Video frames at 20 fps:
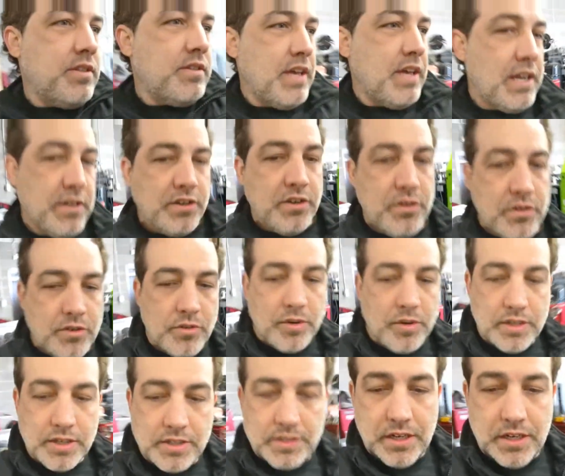that dude
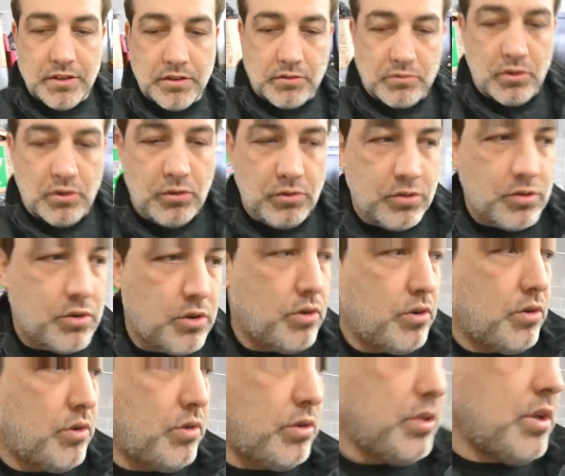is either rolling
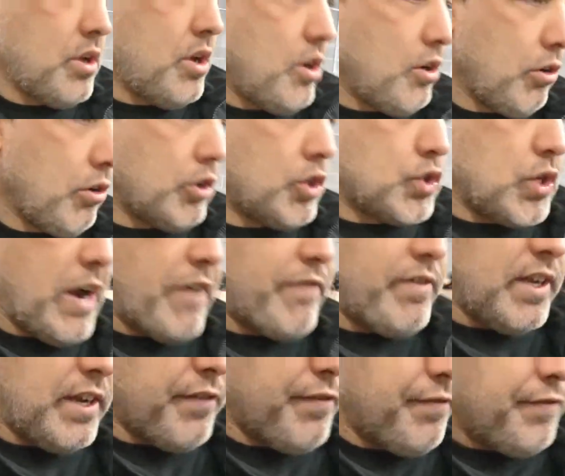coal or driving
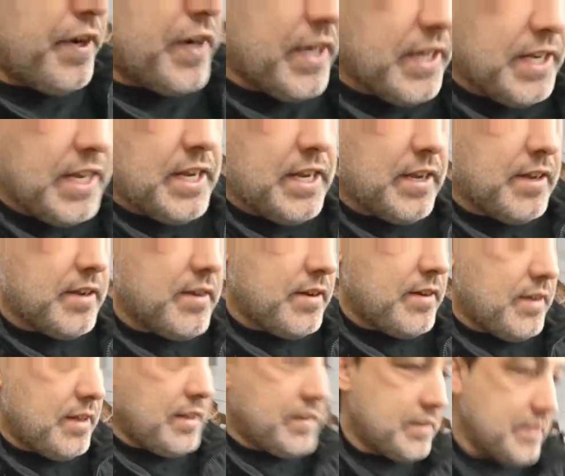like a fucking idiot.
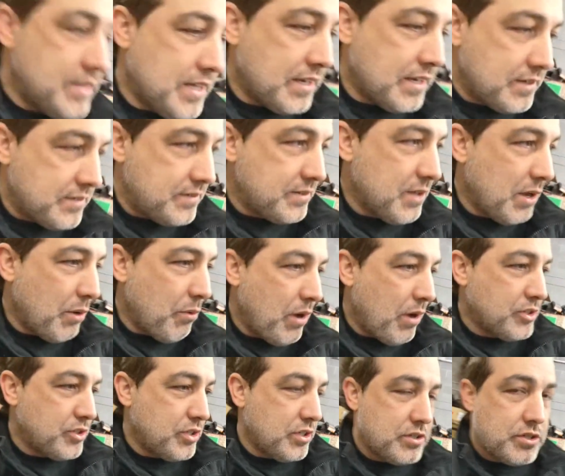I
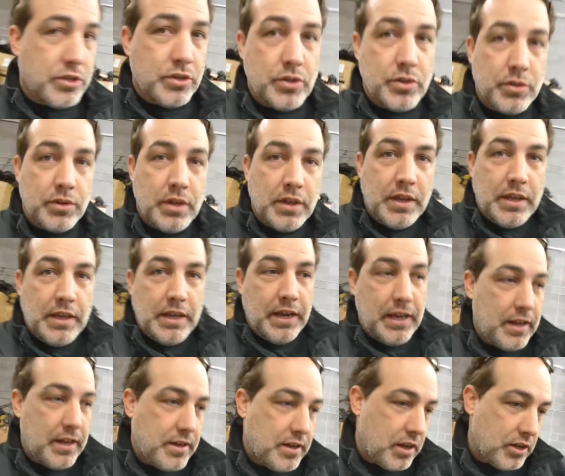watched this dude
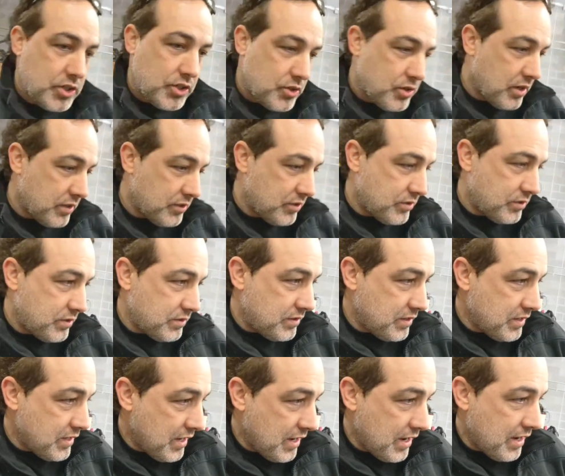in a Dodge truck
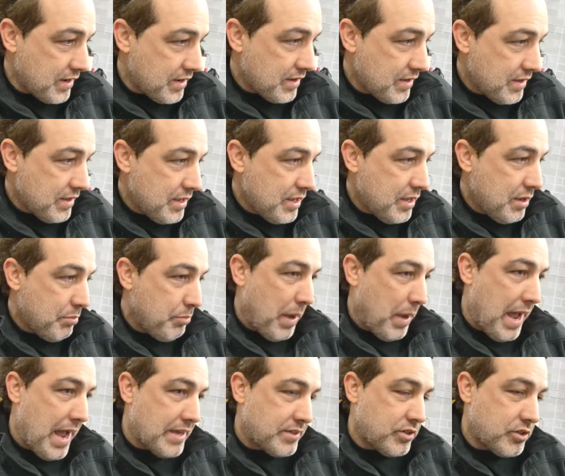today
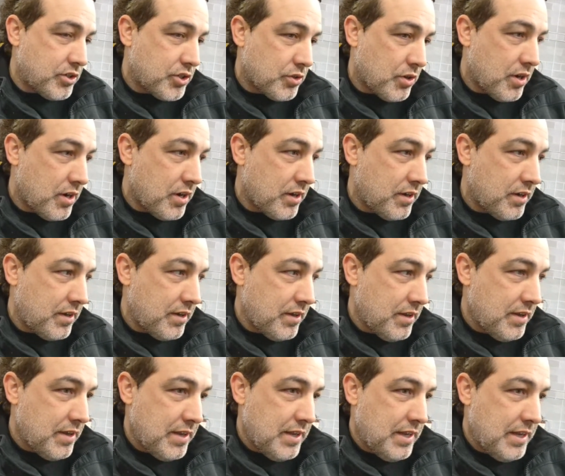pass a truck
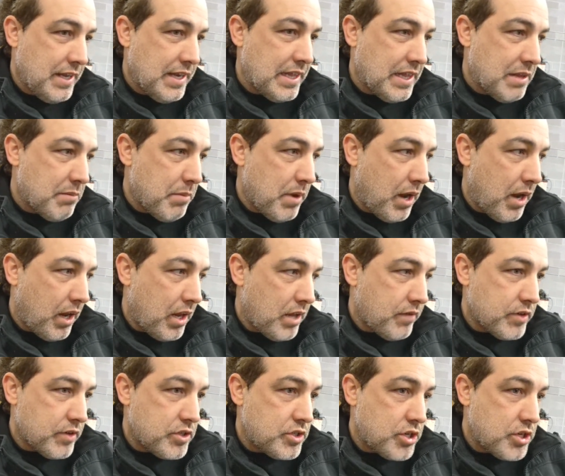in the middle of
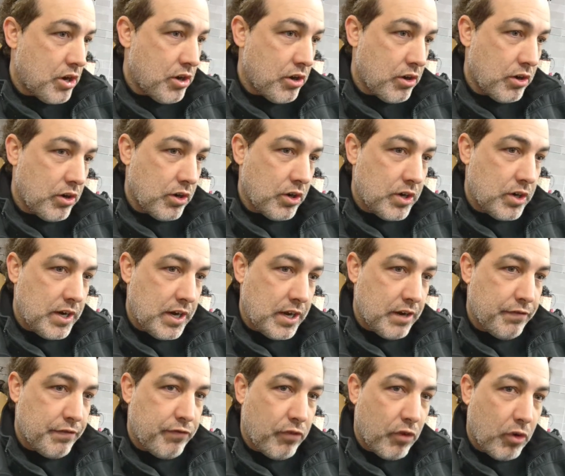a turn in a
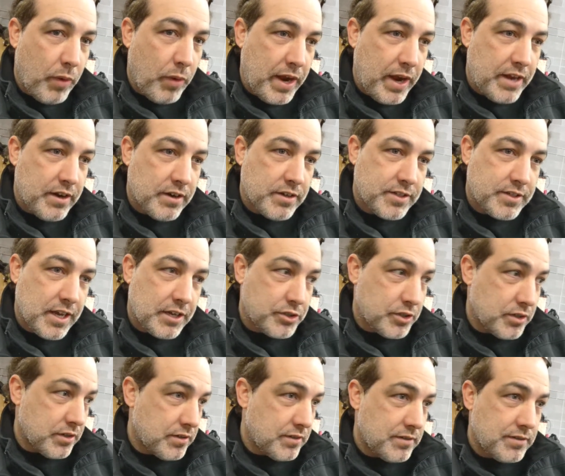4-way intersection.